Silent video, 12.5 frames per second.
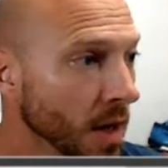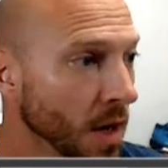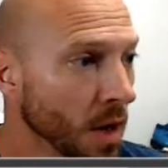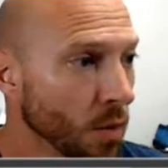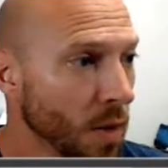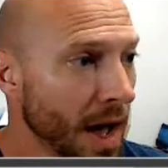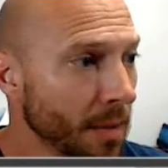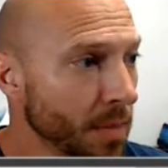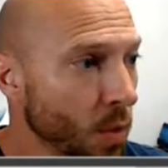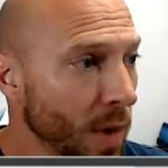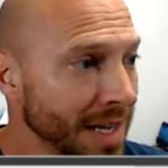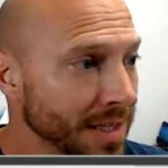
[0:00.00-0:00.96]
Rob, the
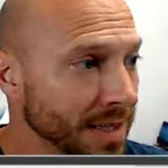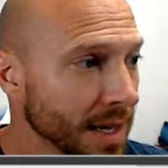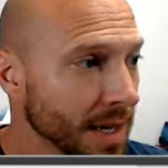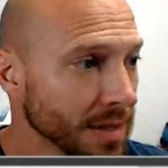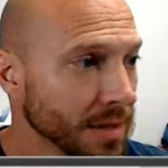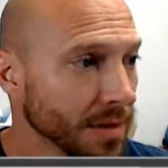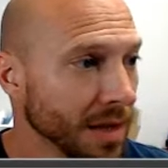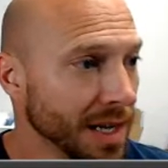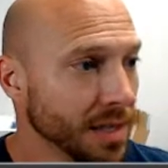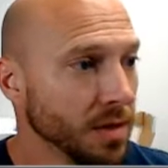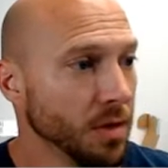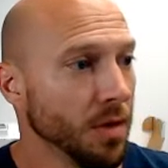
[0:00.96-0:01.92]
White Sox.
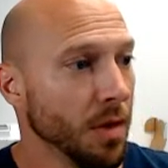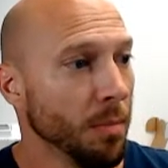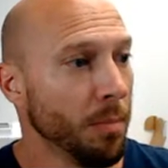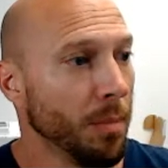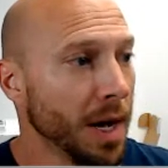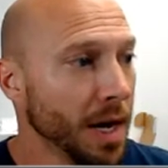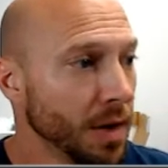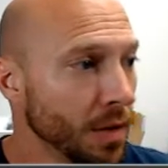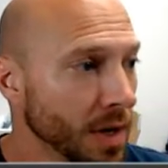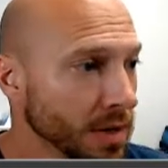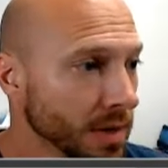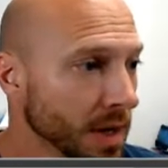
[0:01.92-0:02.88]
Laser, the
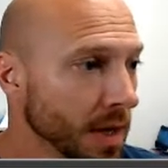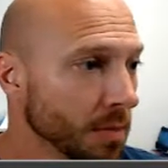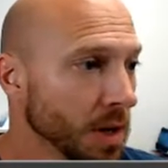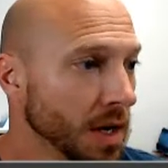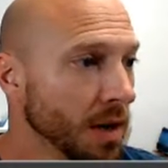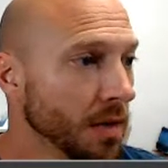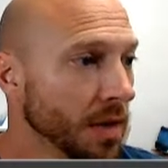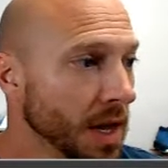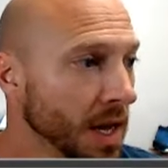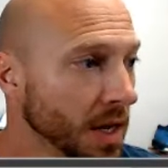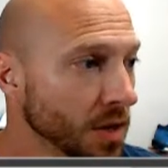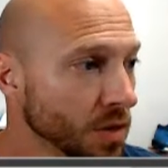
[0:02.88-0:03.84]
Pirates. NBL, the
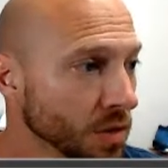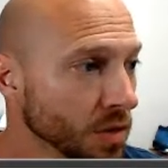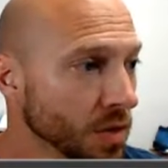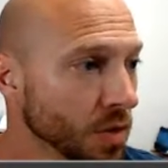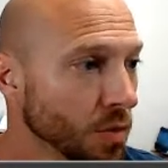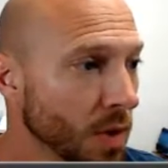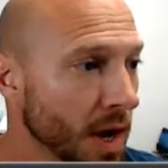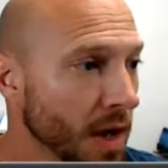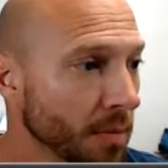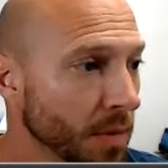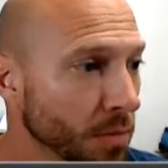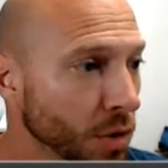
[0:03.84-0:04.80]
Angels. Rob,
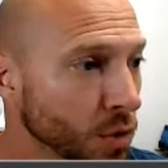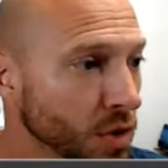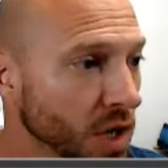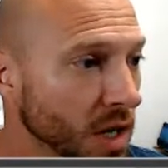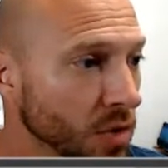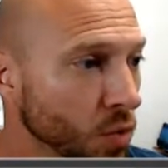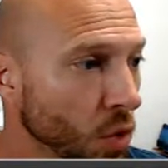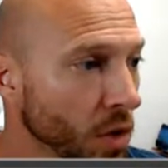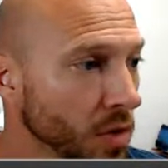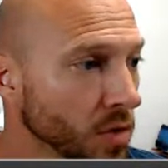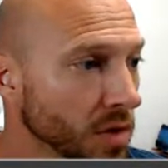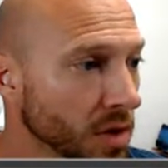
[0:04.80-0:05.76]
the Blue Jays,
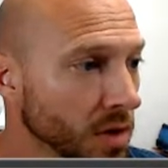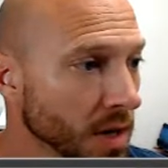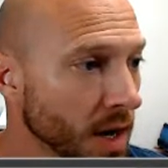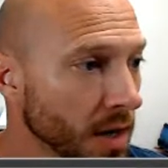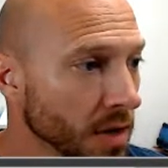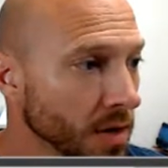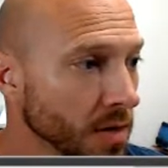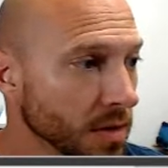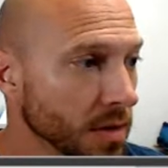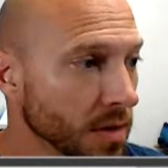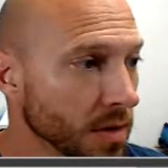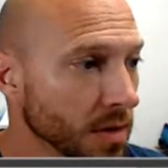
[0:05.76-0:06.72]
Royals, and Tigers.
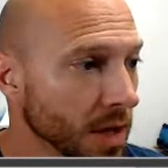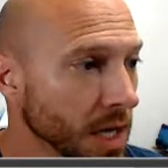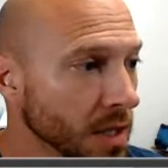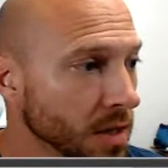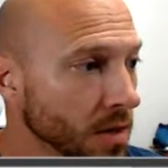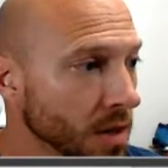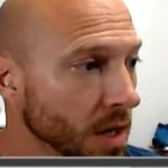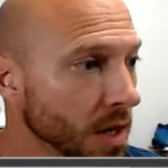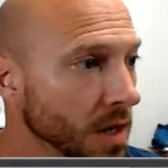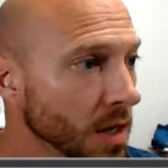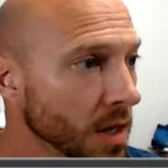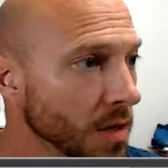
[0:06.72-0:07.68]
Laser, the
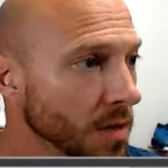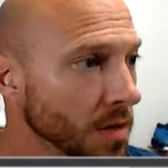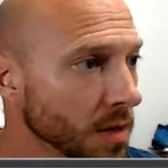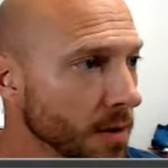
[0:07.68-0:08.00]
Indians.